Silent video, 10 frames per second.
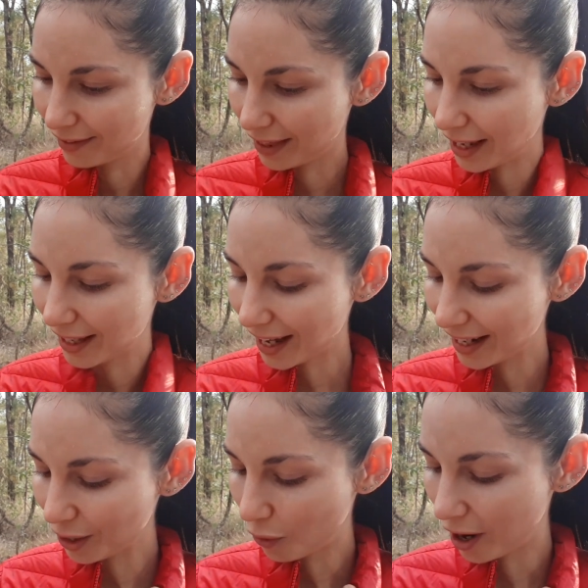they're
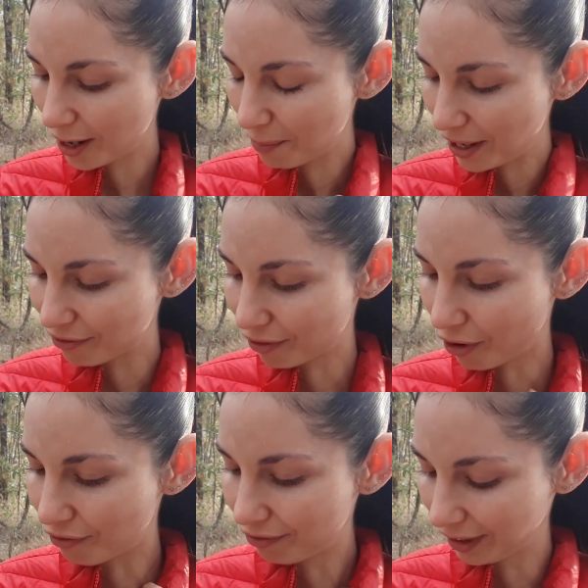getting quite a bit of
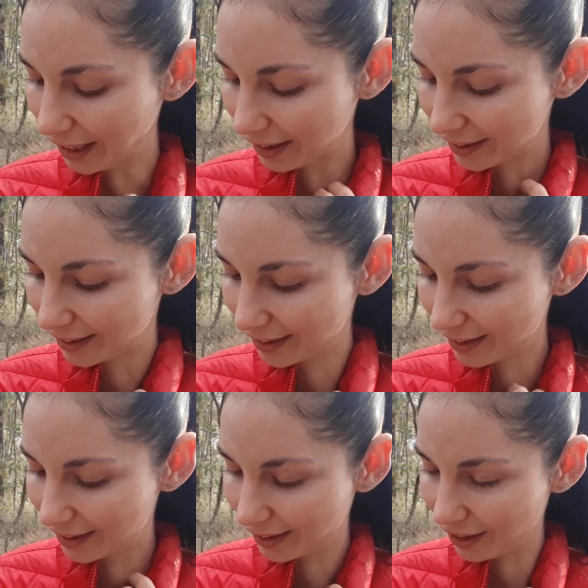conflict,
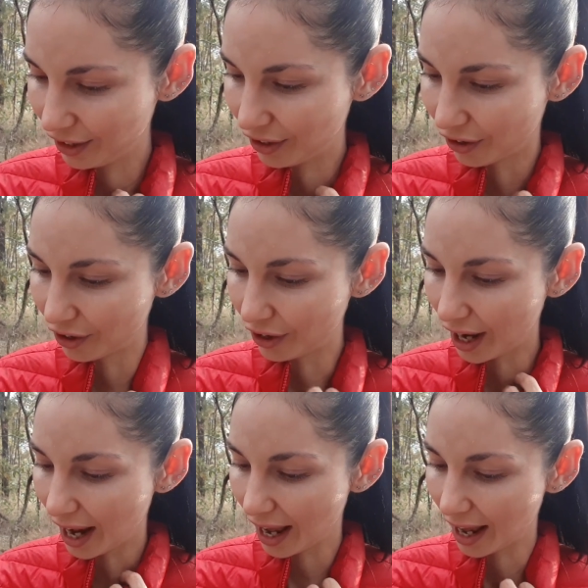you know,
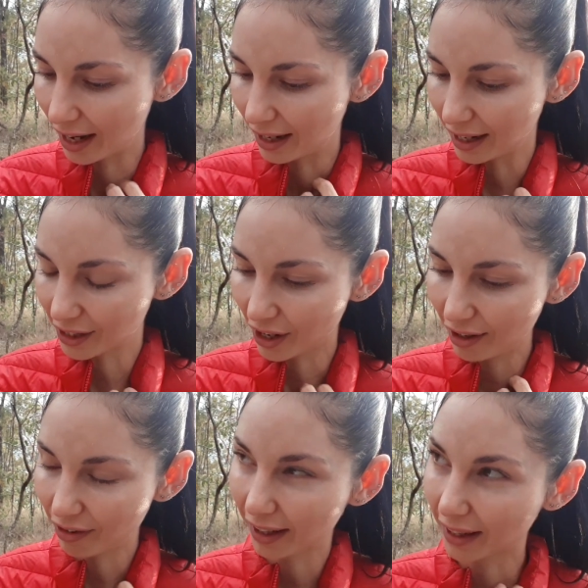and it's kind
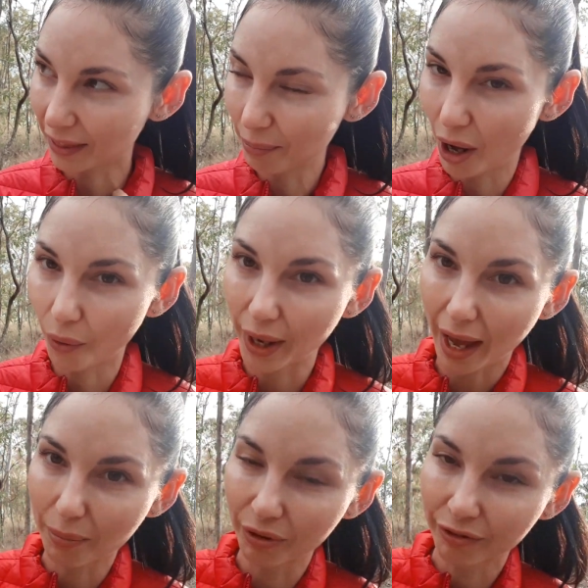of like the other pile we
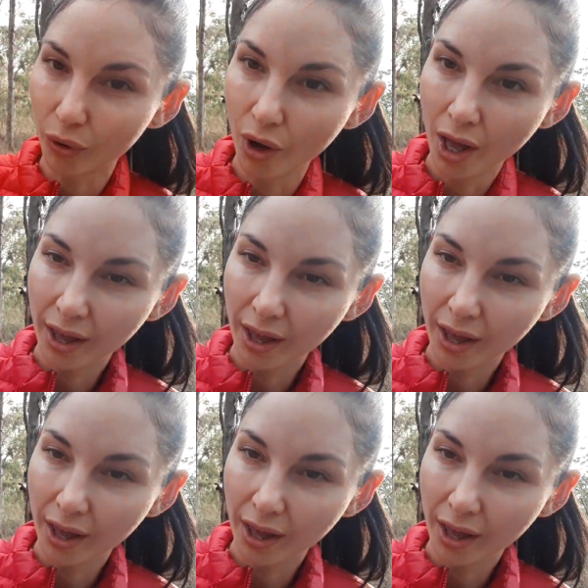had before.